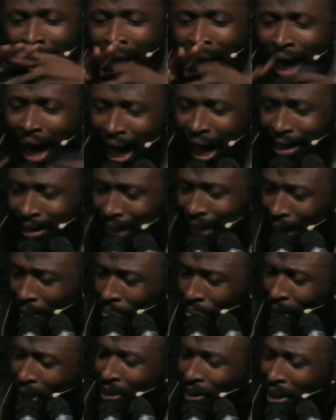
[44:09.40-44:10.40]
as
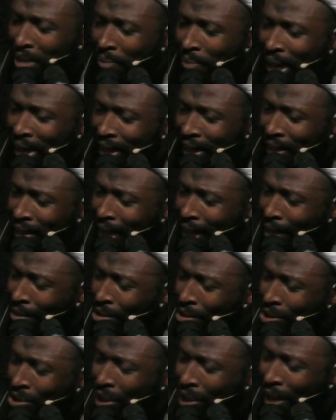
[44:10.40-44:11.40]
I'm busy making the
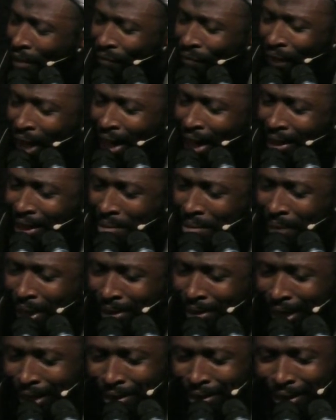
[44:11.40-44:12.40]
ghusl of
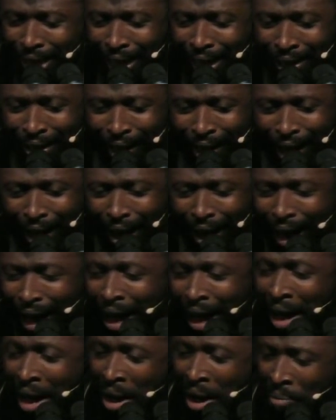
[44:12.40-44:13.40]
Fatima al-Zahra,
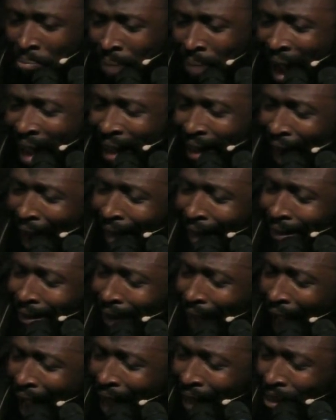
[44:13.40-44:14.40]
my right
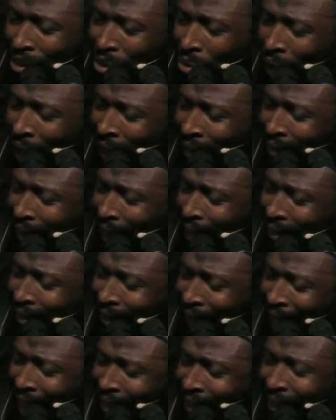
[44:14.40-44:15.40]
hand went and
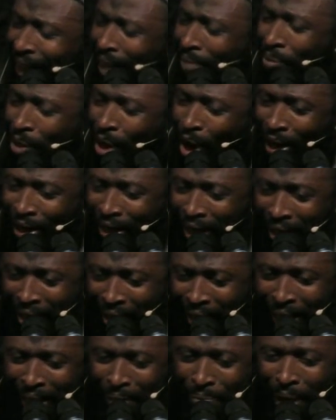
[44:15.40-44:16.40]
touched the broken
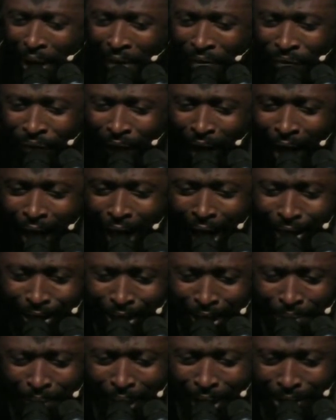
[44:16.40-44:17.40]
rib of
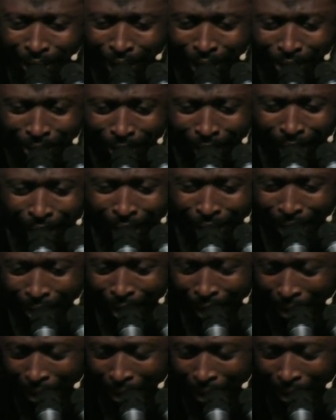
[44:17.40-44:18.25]
Fatima al-Zahra.